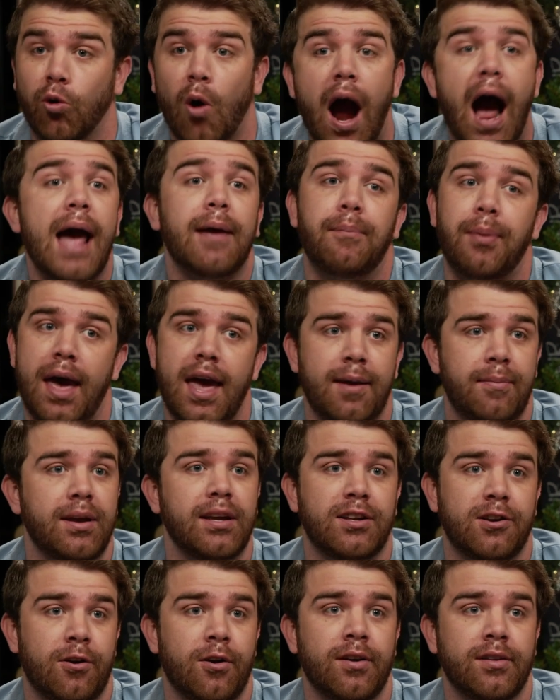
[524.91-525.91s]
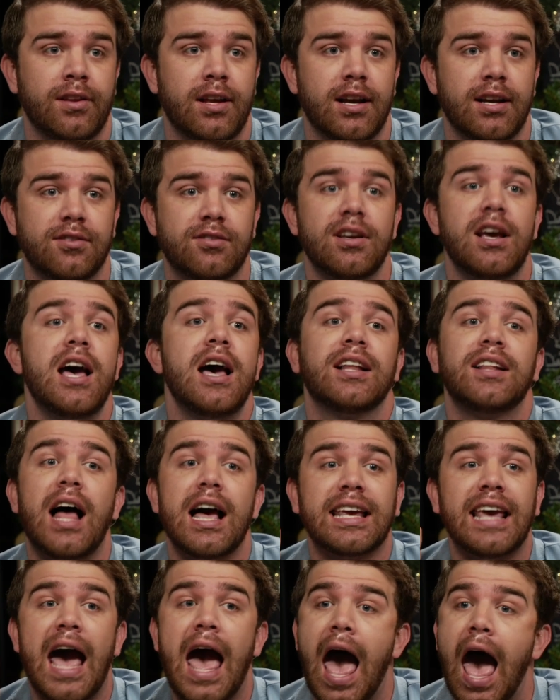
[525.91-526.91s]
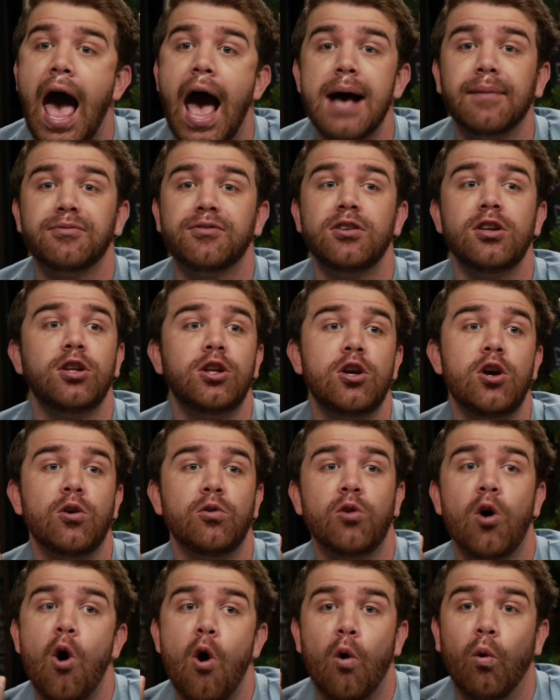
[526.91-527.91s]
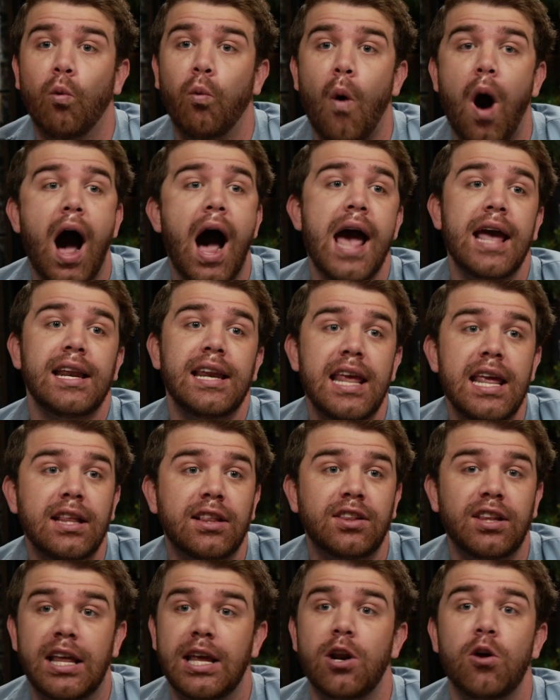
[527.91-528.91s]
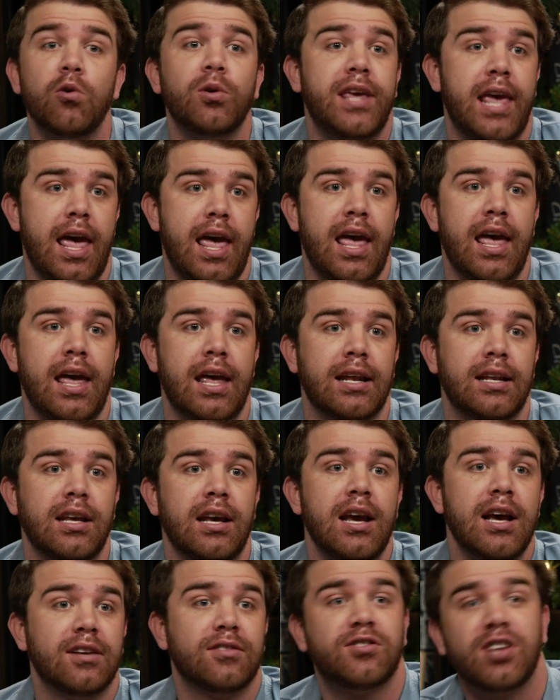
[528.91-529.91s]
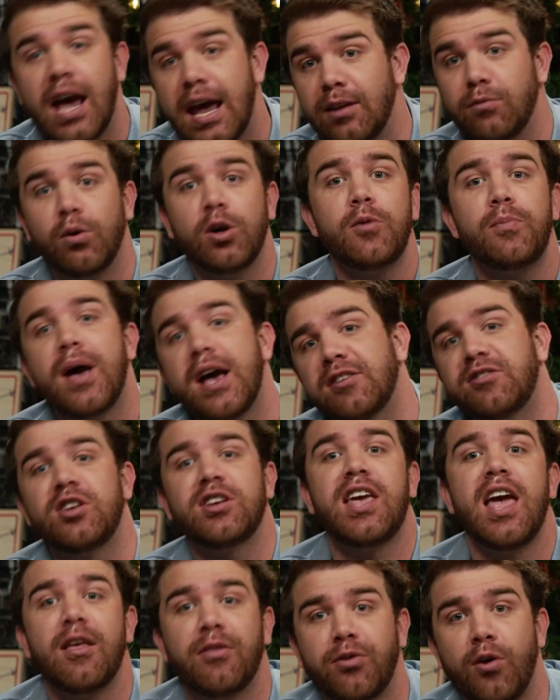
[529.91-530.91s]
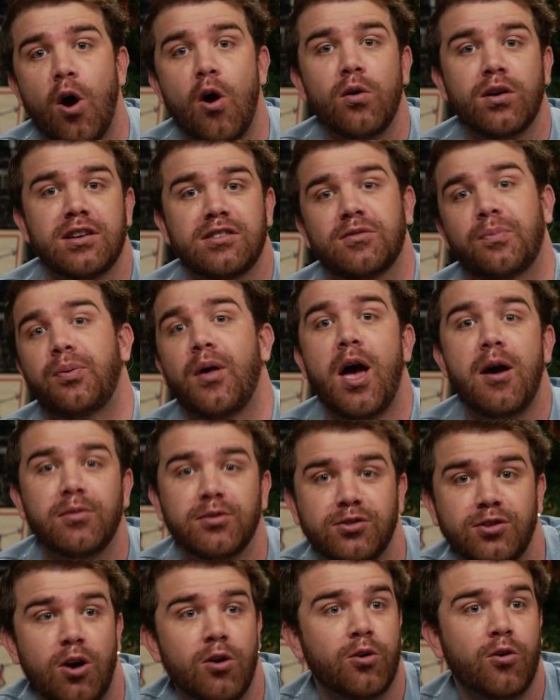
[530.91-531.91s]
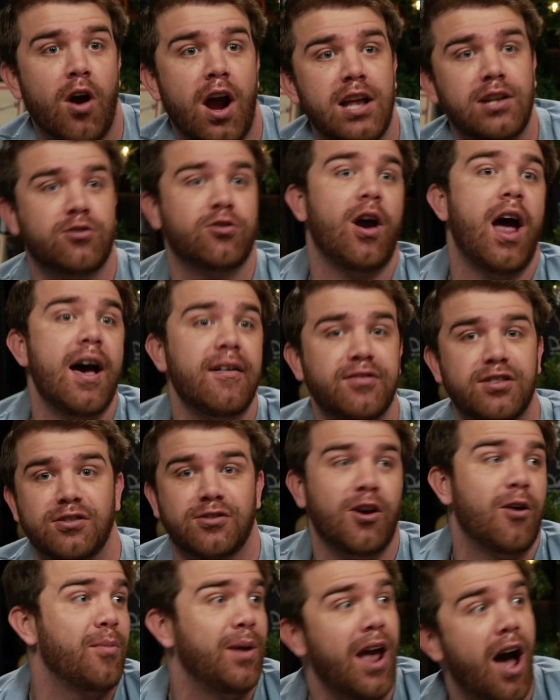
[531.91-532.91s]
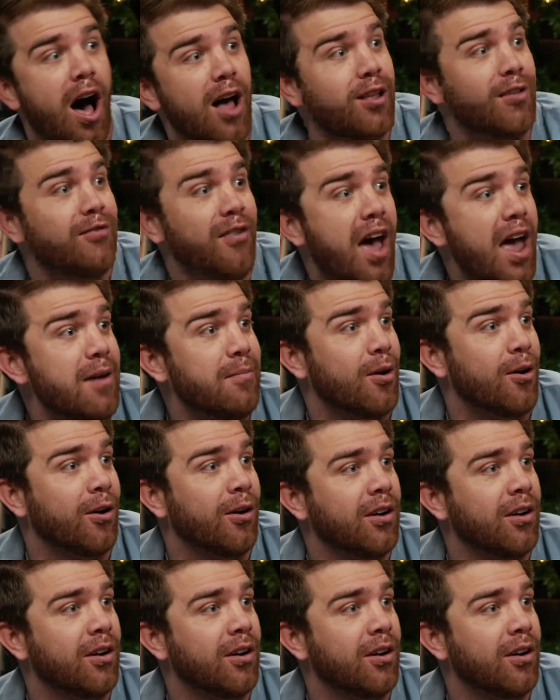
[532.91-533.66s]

Patrick looked like a crybaby during this. Like an absolute whiny little kid saying, well, you basically can't throw because the play was so great and Travis is going to be a Hall of Famer.